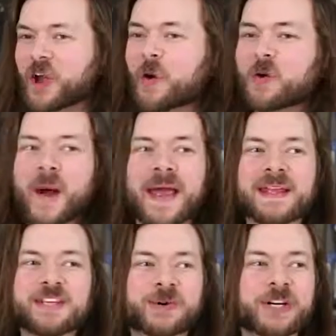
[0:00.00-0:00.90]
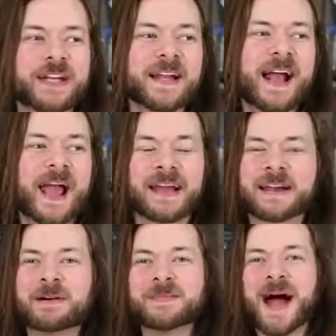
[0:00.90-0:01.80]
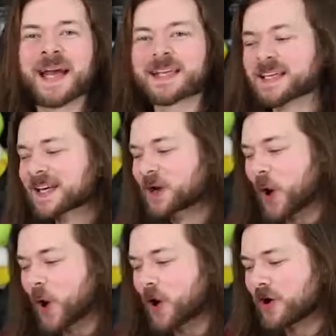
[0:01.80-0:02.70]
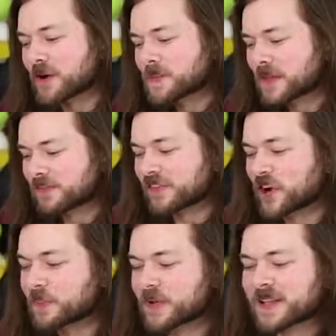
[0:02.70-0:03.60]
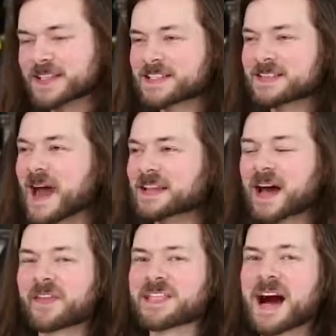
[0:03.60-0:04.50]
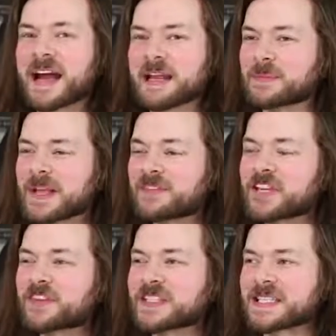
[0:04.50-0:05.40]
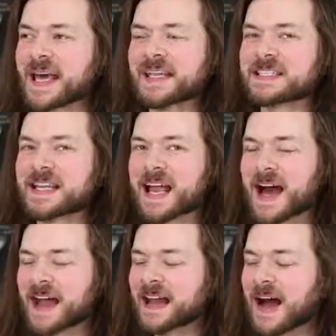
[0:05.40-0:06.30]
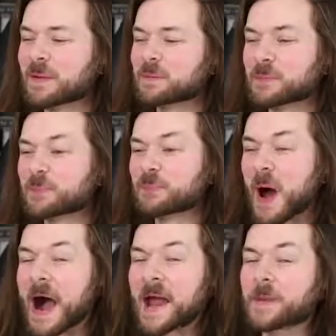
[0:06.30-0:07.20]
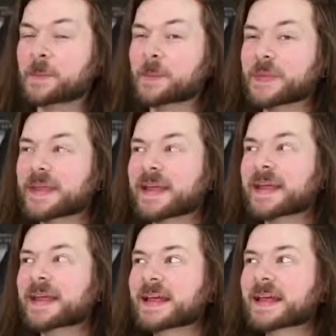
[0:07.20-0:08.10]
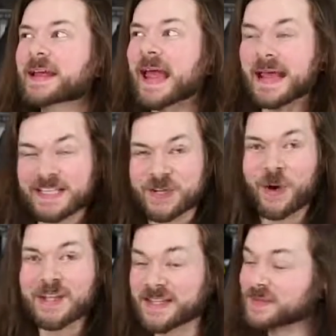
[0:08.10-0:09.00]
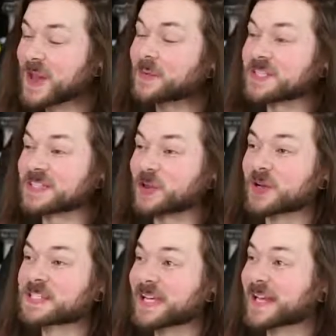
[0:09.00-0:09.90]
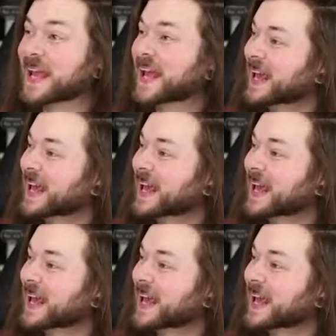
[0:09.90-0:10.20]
go away and do it and come back, or film it another time, even if it's later tonight. I am exhausted. That was exhausting.